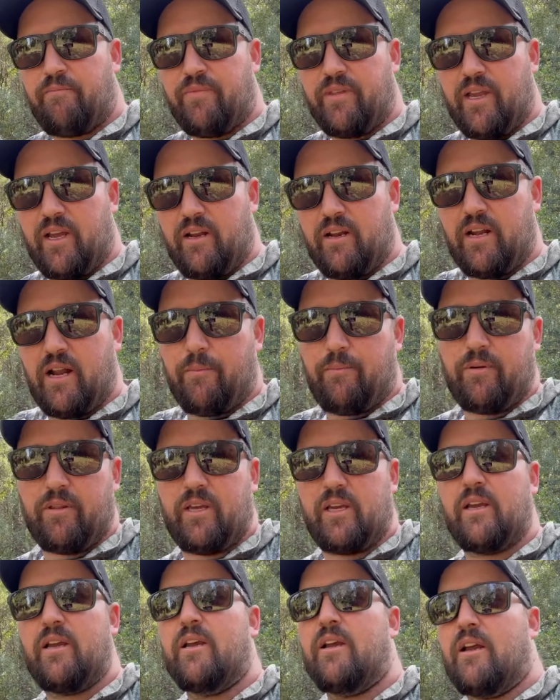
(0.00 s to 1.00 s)
ended up
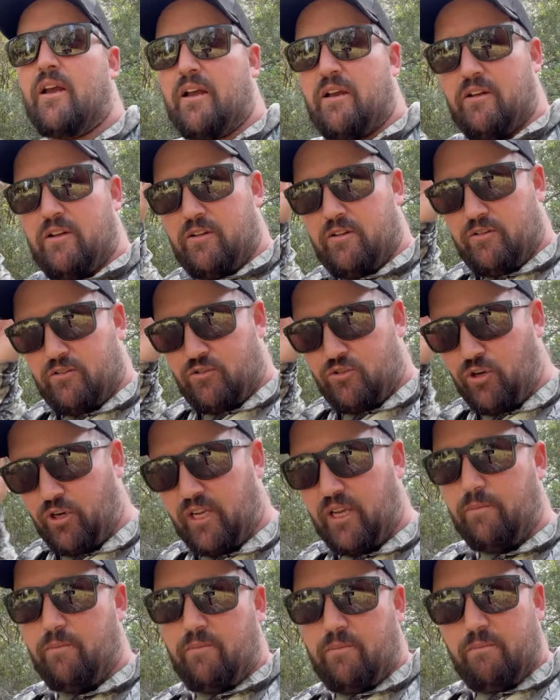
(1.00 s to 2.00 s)
with took
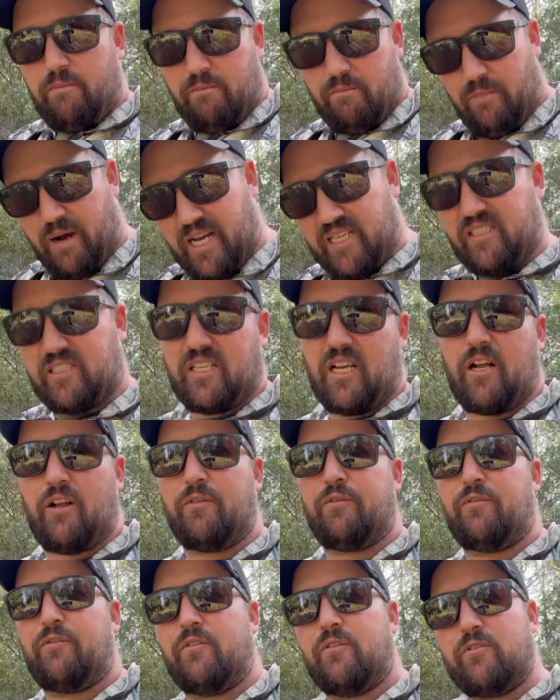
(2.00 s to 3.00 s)
him
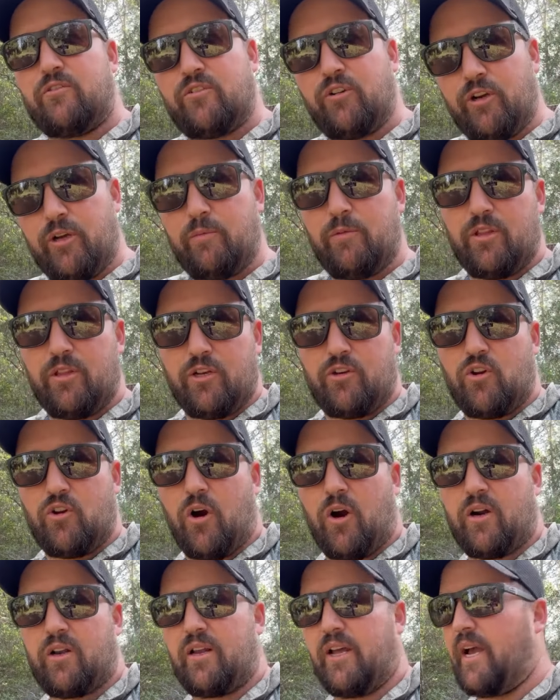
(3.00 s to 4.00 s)
to the
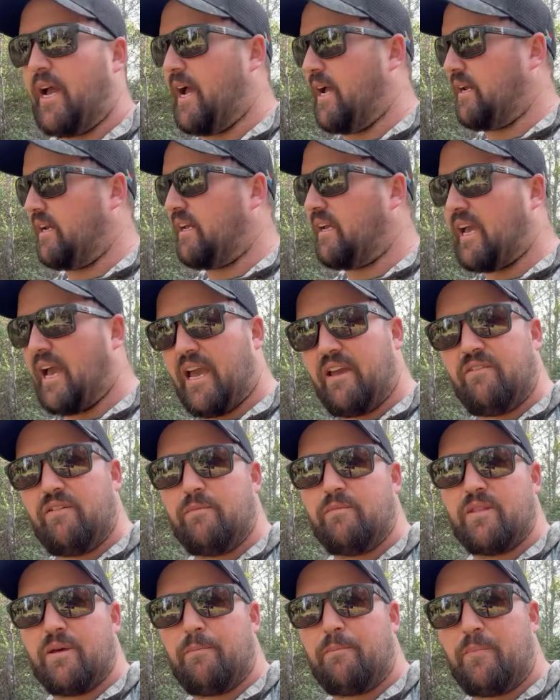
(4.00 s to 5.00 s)
doctor and gave
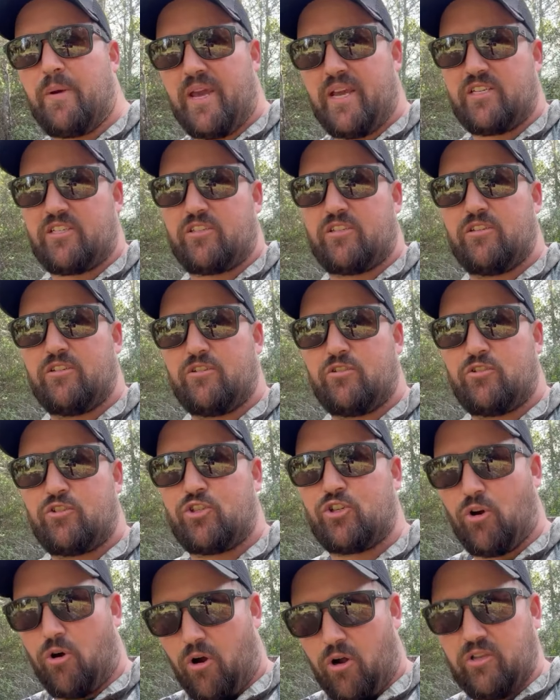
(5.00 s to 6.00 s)
him the best
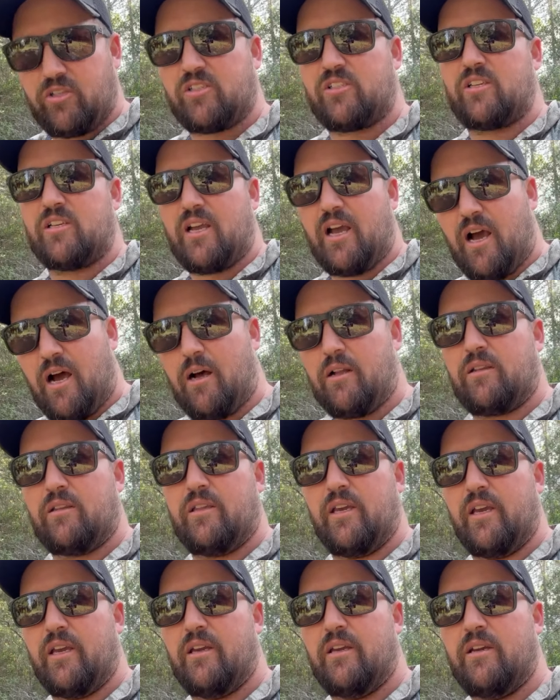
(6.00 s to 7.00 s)
chance out
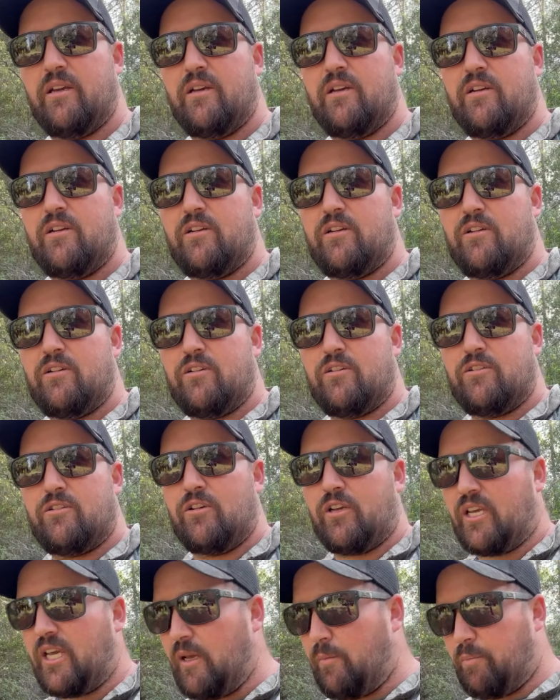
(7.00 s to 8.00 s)
there to
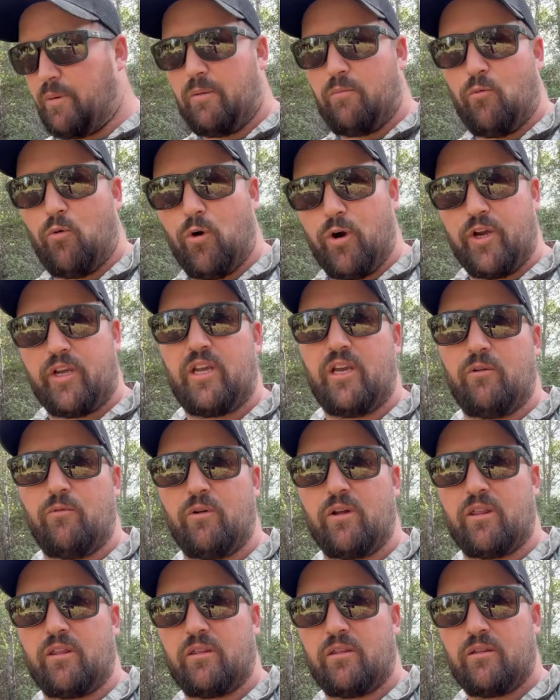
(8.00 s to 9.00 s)
keep him working
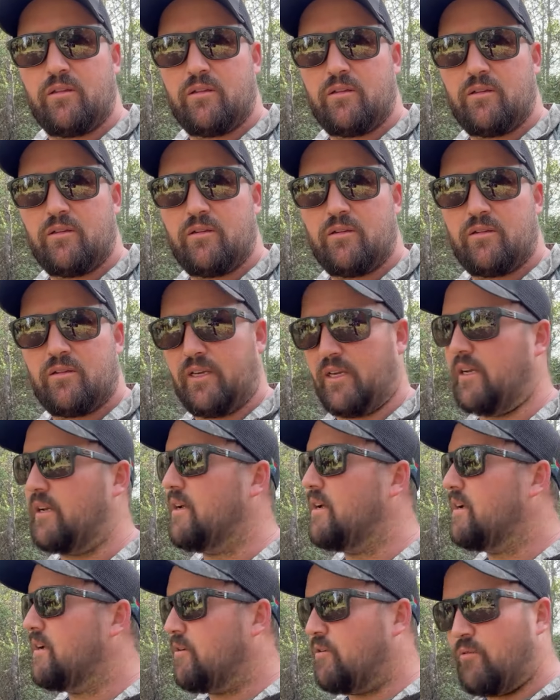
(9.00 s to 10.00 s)
with thing.
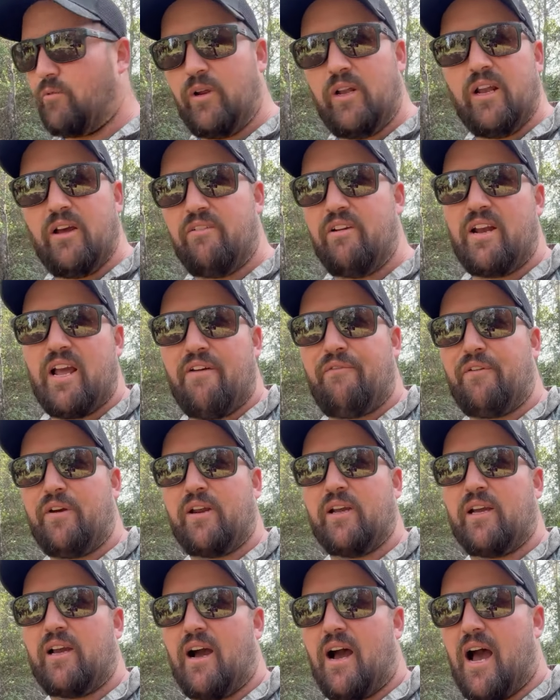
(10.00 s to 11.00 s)
We live in
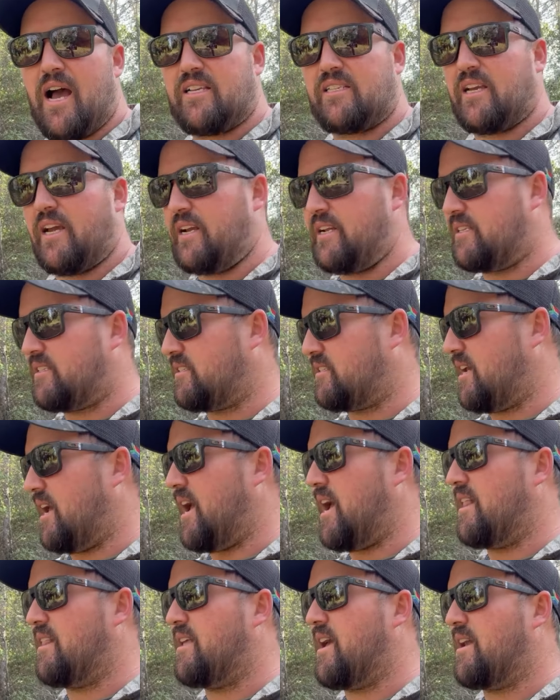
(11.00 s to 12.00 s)
Africa, guys, and it's
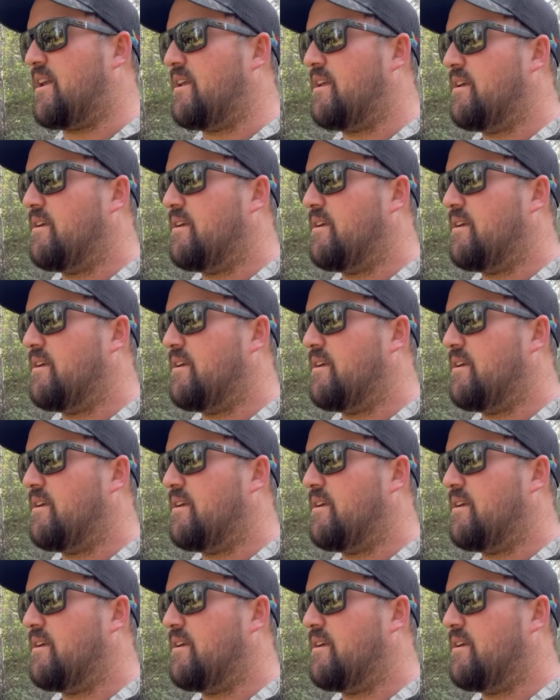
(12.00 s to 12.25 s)
sad that